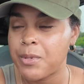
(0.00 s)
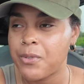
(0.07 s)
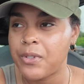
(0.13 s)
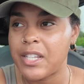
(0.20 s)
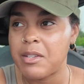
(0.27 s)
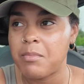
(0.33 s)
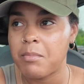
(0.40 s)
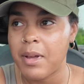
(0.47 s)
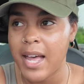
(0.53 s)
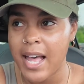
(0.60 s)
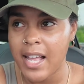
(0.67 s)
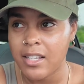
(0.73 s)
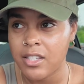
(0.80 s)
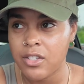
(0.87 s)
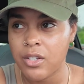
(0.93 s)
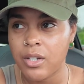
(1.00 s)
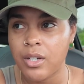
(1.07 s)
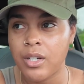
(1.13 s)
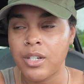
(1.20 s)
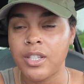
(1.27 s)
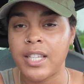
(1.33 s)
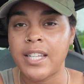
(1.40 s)
to really
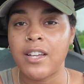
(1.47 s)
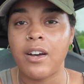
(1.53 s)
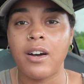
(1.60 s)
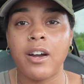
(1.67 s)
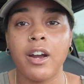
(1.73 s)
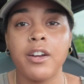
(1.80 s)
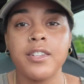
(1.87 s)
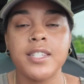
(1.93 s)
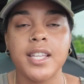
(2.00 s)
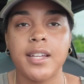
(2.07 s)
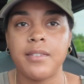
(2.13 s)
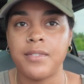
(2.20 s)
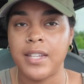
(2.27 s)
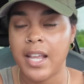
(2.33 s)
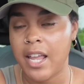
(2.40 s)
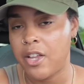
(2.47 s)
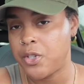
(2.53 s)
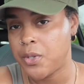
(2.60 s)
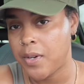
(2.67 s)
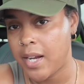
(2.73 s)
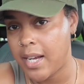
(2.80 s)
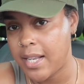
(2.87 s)
master the art of day
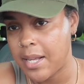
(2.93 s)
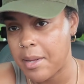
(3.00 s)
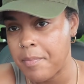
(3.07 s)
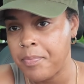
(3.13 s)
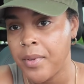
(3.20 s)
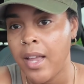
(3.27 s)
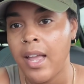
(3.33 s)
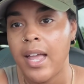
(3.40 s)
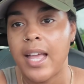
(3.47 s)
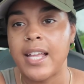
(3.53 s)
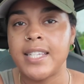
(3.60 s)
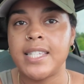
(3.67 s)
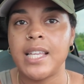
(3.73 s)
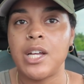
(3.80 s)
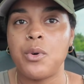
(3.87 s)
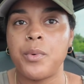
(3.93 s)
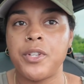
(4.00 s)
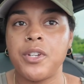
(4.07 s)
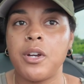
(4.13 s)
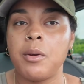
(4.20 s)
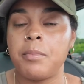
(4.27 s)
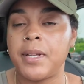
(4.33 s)
trading. And so when
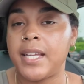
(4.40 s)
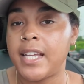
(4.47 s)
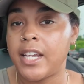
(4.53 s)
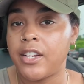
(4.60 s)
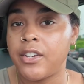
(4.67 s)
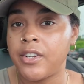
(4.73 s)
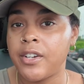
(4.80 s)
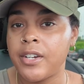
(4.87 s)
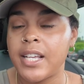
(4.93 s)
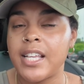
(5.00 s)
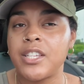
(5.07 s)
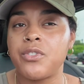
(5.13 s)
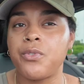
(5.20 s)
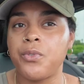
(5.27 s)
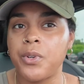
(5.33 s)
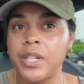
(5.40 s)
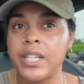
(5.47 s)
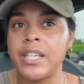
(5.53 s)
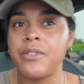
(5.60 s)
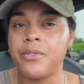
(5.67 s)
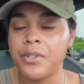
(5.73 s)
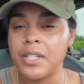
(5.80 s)
you're a beginner, it's
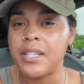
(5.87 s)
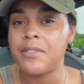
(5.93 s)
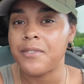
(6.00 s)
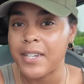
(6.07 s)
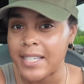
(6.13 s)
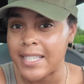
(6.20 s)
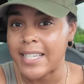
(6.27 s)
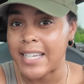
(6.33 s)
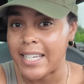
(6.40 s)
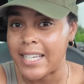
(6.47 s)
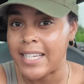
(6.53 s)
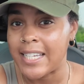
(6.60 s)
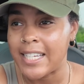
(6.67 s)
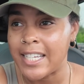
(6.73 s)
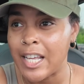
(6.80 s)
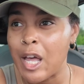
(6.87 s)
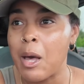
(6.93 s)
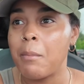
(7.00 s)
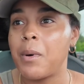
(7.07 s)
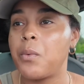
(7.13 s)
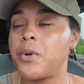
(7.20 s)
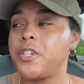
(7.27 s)
really, really risky.
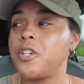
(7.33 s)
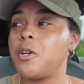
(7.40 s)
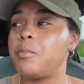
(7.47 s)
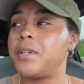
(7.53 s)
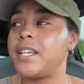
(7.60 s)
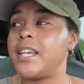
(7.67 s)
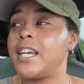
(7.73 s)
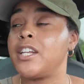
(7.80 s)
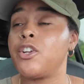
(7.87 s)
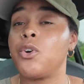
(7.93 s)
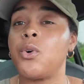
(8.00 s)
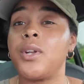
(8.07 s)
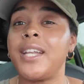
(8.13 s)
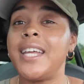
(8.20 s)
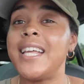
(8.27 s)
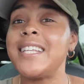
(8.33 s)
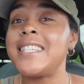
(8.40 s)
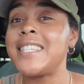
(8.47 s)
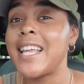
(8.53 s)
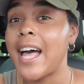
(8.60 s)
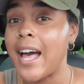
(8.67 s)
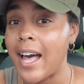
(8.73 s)
But when you're a beginner on this
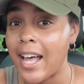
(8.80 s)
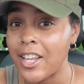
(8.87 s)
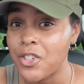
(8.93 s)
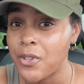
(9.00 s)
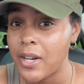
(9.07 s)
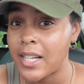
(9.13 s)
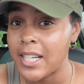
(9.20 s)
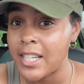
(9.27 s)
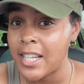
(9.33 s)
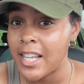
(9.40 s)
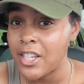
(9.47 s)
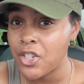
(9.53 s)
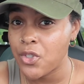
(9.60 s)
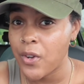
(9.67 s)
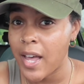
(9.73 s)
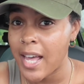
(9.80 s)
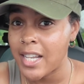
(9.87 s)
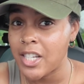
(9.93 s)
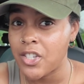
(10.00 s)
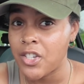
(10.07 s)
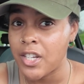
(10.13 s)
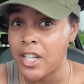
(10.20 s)
side, trading this
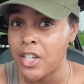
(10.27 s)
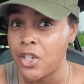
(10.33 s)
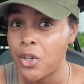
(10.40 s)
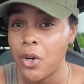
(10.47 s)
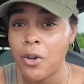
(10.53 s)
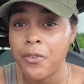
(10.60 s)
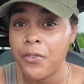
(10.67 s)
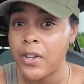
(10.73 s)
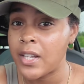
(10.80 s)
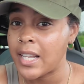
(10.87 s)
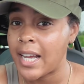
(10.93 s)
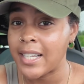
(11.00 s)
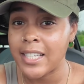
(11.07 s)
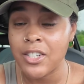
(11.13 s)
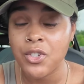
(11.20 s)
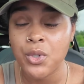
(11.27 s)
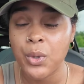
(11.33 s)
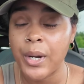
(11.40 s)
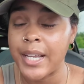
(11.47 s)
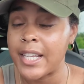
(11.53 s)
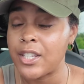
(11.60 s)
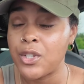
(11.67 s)
strategy, you're going to feel like this
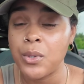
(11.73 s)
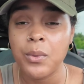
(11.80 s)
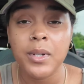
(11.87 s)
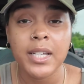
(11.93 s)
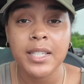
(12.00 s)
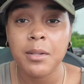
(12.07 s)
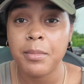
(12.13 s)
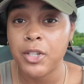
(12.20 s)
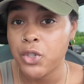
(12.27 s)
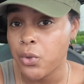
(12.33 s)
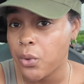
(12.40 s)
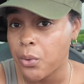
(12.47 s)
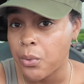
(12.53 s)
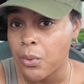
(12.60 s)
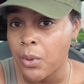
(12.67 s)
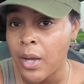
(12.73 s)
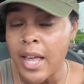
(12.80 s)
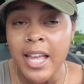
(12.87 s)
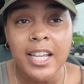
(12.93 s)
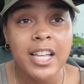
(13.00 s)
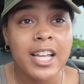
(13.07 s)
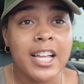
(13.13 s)
joint is too good to be true.
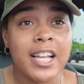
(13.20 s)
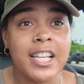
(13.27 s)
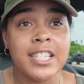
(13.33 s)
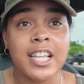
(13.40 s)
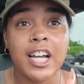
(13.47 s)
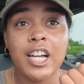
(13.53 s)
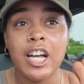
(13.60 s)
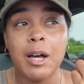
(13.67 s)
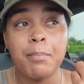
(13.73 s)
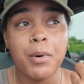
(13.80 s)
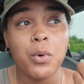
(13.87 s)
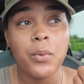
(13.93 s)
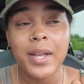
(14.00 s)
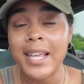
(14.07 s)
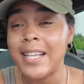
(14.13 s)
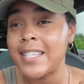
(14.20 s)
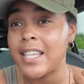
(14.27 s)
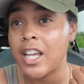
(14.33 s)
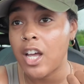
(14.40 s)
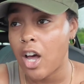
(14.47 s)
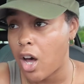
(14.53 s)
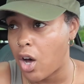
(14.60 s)
Because a couple weeks
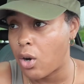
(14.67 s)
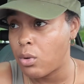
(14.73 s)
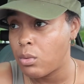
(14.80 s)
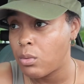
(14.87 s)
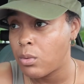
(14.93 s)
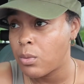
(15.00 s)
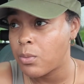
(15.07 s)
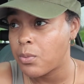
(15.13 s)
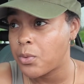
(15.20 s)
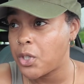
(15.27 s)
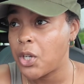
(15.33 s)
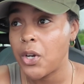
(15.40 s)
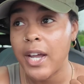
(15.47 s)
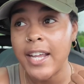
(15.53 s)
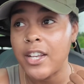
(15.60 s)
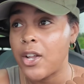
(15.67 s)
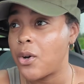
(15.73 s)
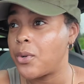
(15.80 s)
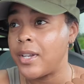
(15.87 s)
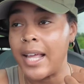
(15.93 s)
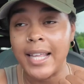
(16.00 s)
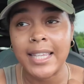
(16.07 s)
ago, you ain't know
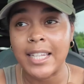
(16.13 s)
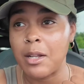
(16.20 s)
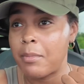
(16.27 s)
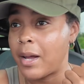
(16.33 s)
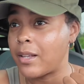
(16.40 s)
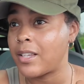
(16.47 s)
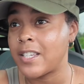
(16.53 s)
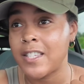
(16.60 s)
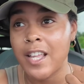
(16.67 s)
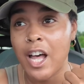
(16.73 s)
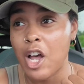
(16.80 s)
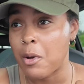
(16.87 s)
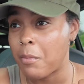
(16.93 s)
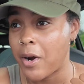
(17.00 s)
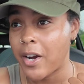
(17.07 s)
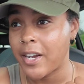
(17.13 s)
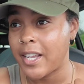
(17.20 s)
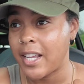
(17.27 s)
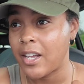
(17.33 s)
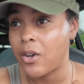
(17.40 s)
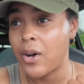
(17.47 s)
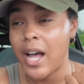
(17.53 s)
nothing about the stock
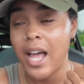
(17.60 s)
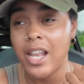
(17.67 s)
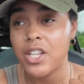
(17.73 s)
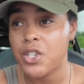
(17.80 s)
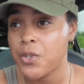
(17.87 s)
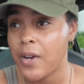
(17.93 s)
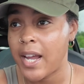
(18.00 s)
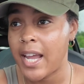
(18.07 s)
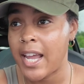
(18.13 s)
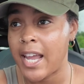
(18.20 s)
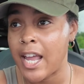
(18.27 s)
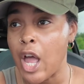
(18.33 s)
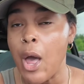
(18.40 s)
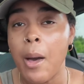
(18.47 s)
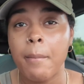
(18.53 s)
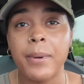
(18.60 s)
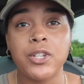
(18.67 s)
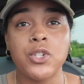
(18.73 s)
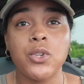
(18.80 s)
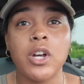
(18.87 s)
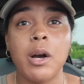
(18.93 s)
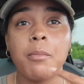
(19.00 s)
market or how to trade,
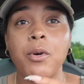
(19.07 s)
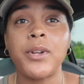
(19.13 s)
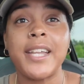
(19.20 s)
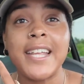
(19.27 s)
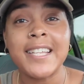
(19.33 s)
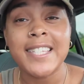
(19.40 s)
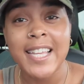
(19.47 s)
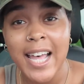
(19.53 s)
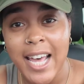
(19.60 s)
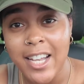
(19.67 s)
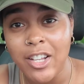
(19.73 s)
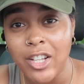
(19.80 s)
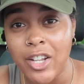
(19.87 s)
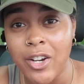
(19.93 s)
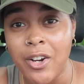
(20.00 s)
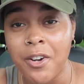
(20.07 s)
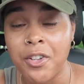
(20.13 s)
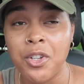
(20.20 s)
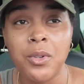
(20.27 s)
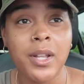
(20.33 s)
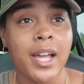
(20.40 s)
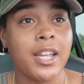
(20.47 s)
but you come on this side and learn.
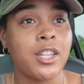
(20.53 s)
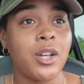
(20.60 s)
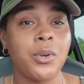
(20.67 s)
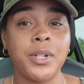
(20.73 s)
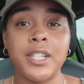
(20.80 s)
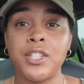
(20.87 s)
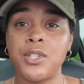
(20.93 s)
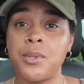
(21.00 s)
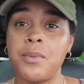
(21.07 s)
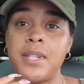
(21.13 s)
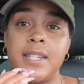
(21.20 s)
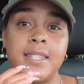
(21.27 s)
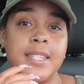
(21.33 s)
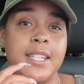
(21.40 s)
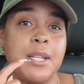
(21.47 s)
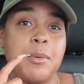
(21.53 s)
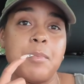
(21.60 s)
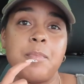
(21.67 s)
You like, yo, this too easy.